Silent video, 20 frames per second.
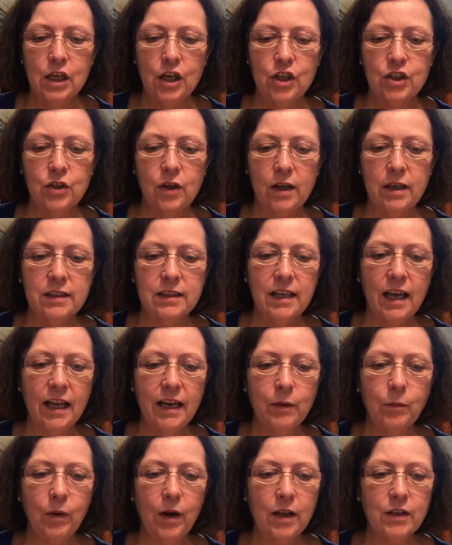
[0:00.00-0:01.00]
So I
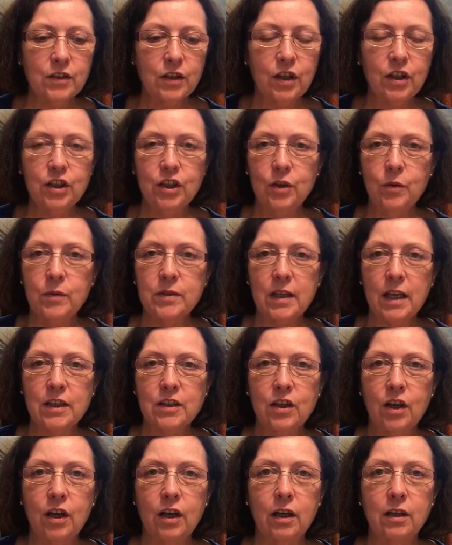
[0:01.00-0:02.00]
decided what I was going to do is I was
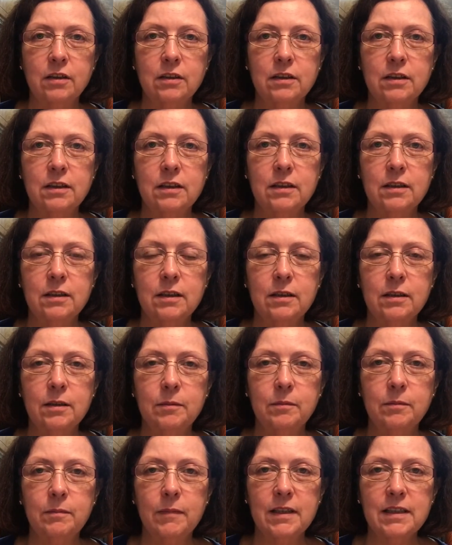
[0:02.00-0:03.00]
going to
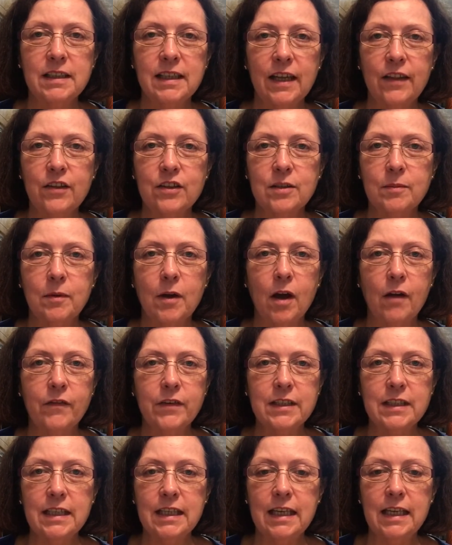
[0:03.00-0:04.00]
mix together some
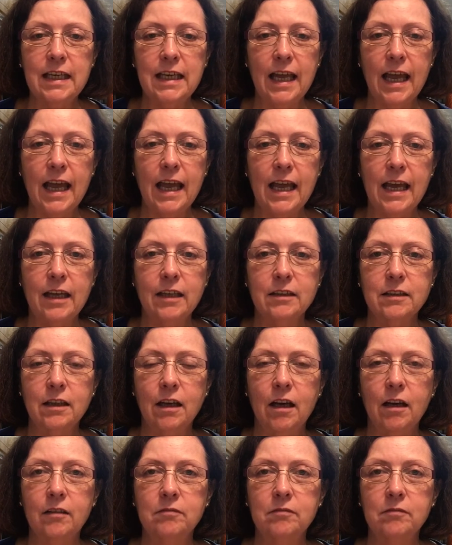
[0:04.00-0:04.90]
coffee tea and